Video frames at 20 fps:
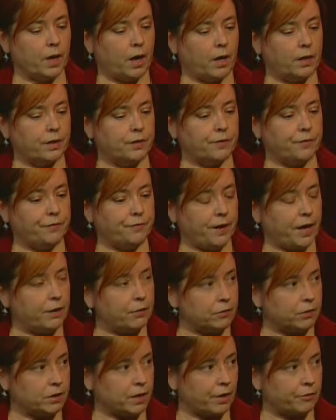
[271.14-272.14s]
the
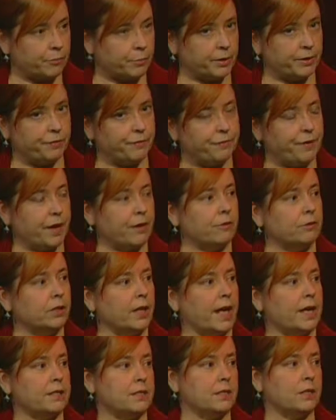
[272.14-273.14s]
federal government, federal
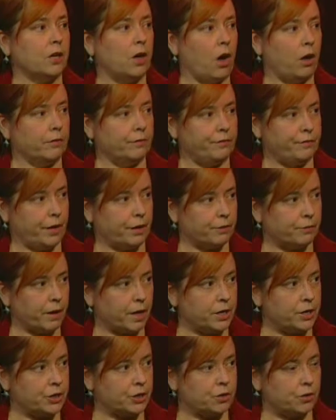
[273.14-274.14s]
as in
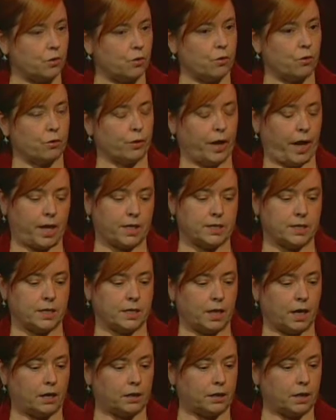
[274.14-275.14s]
confederation or as in
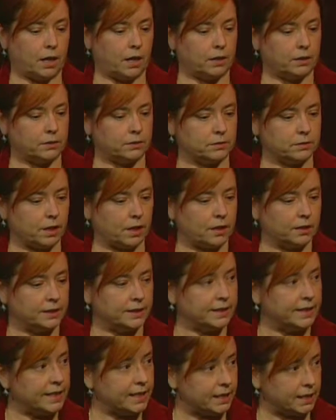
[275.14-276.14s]
a
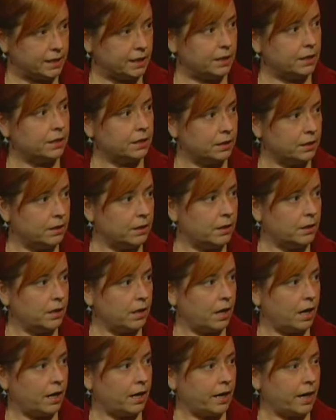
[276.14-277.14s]
league,
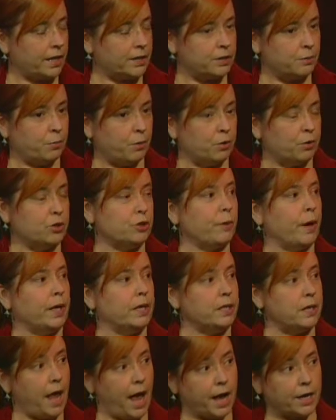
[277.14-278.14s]
as opposed to a
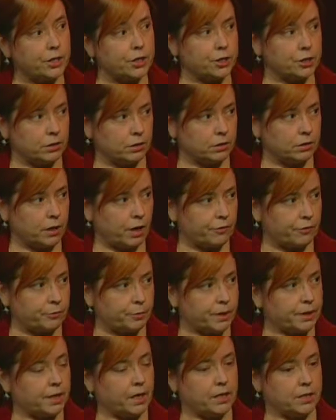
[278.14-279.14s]
national
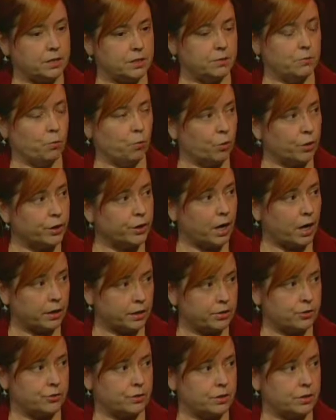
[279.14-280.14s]
government. They were not
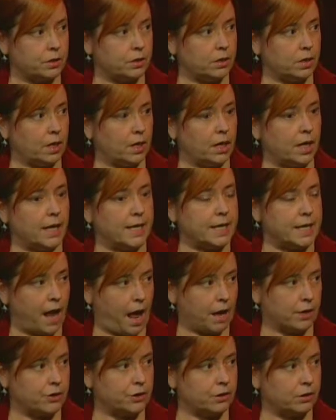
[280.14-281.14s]
interested in a
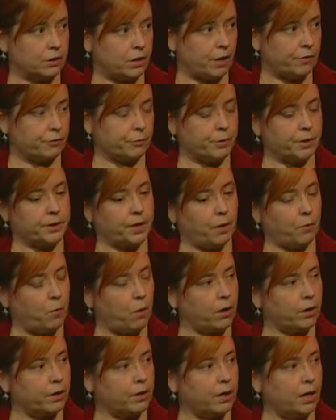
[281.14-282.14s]
national government. They
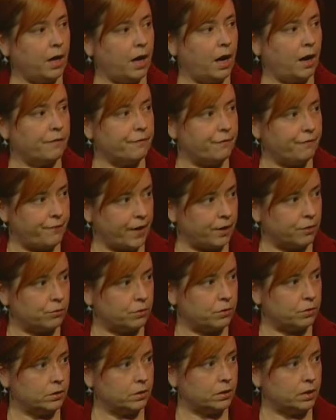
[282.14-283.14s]
wanted a
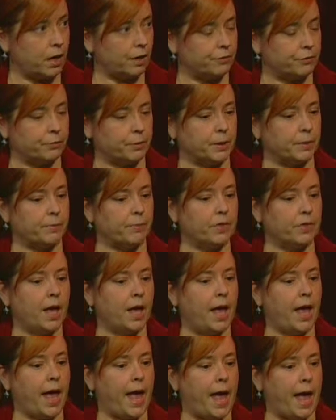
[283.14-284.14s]
federal government.
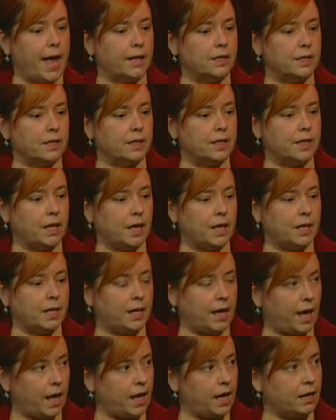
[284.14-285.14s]
And they
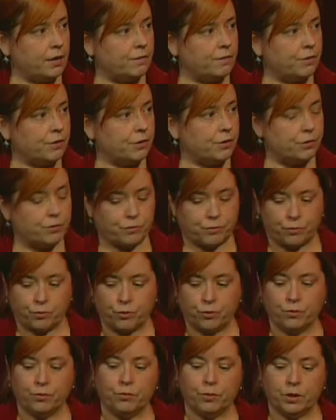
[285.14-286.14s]
gave,
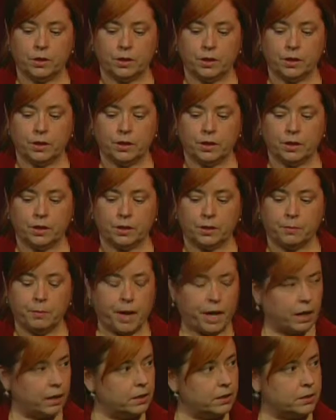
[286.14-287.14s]
through the
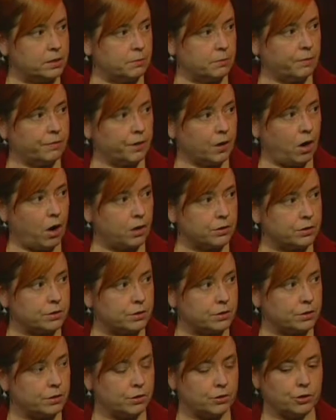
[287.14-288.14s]
mechanism of the
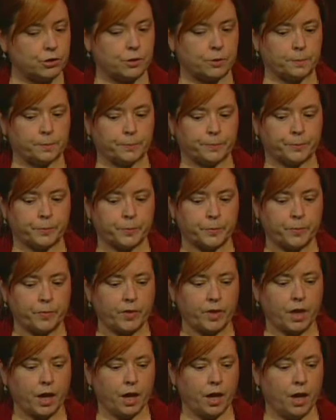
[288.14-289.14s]
Constitution,
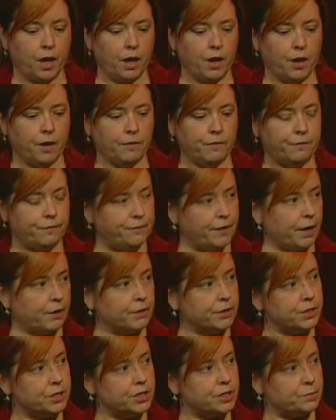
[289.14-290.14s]

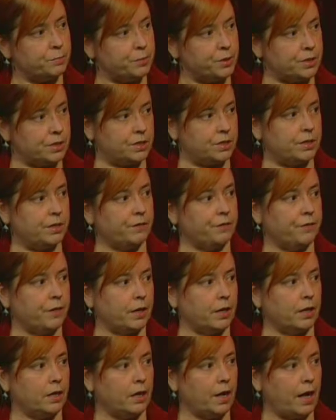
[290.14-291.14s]
very
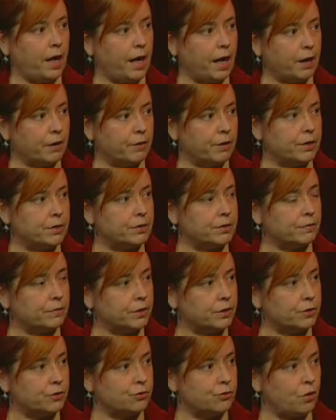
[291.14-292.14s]
specific areas of
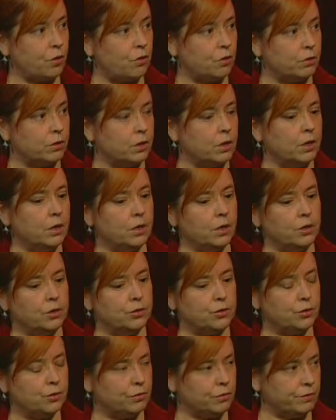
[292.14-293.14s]
control
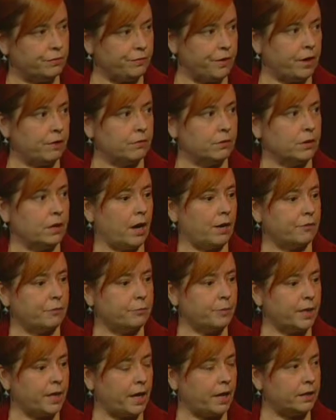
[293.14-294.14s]
to the federal
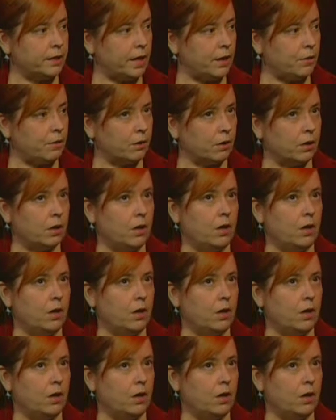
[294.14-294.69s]
government, and they were